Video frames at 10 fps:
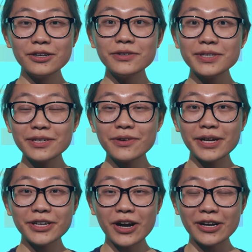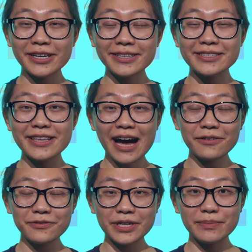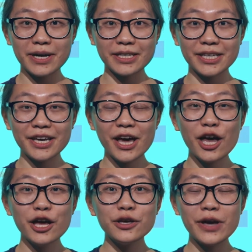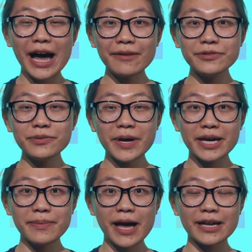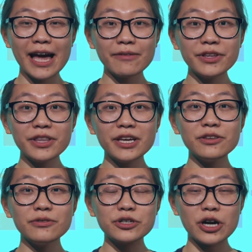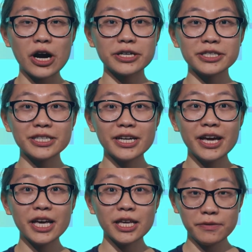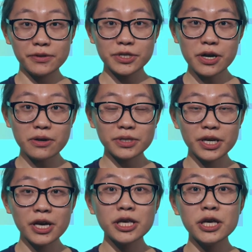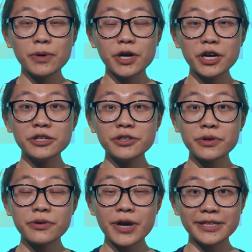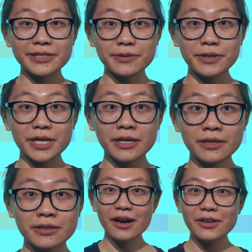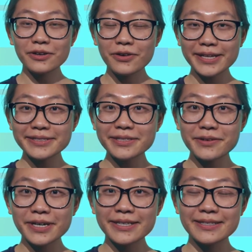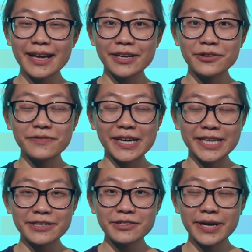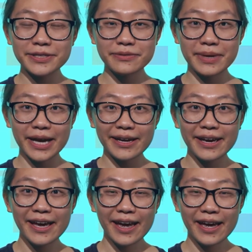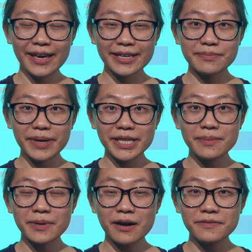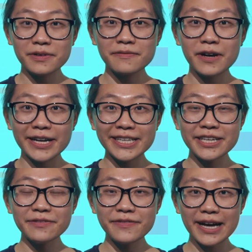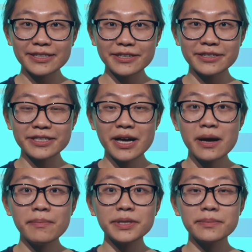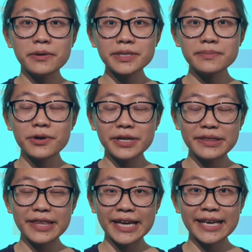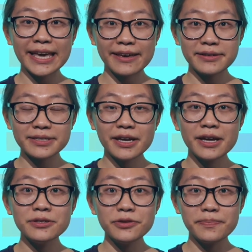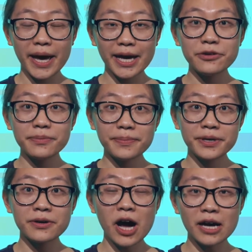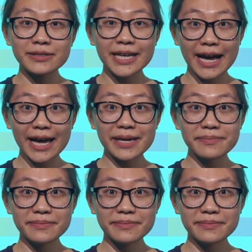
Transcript: Using credit card is not free money. You have to pay back everything you charged. If you don't, you will hurt your credit score. Your credit score is like your financial resume. It's made up of a variety of factors, but the most important thing is to pay your bill on time.